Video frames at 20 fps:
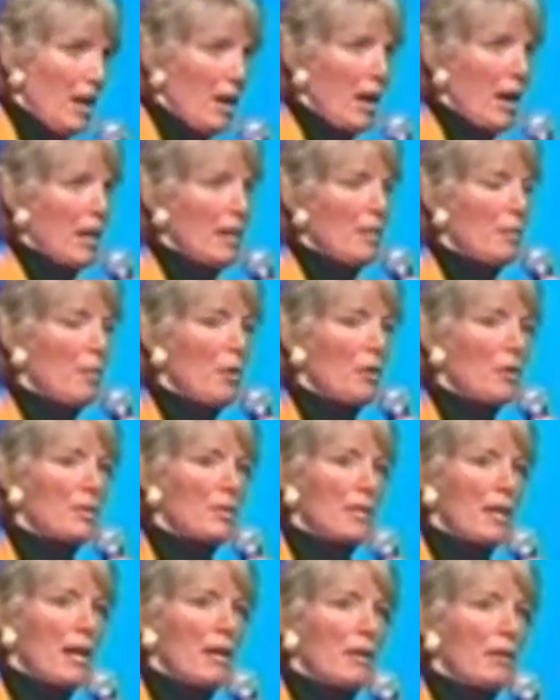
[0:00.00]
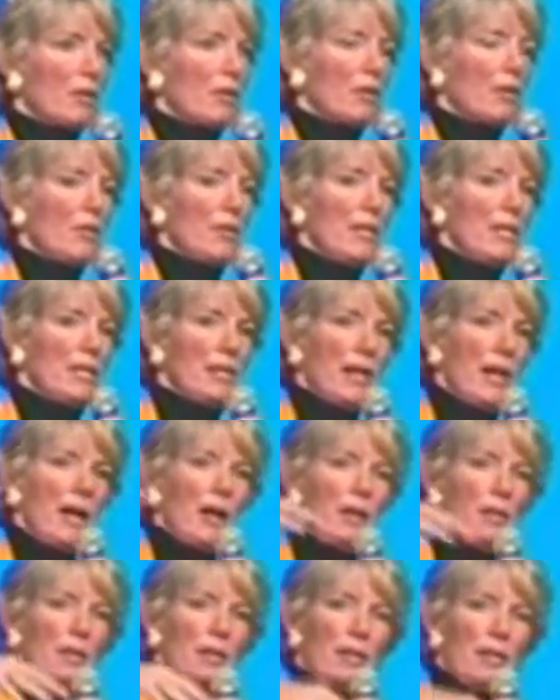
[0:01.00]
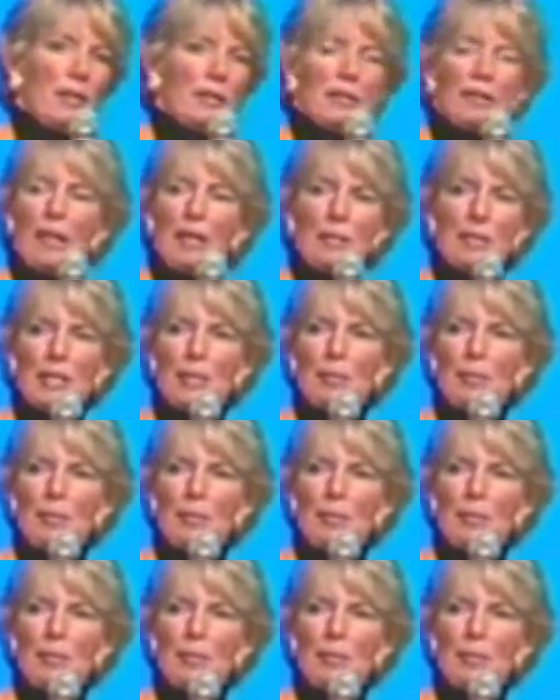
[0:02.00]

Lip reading: And the motorcycle careened down. He loved his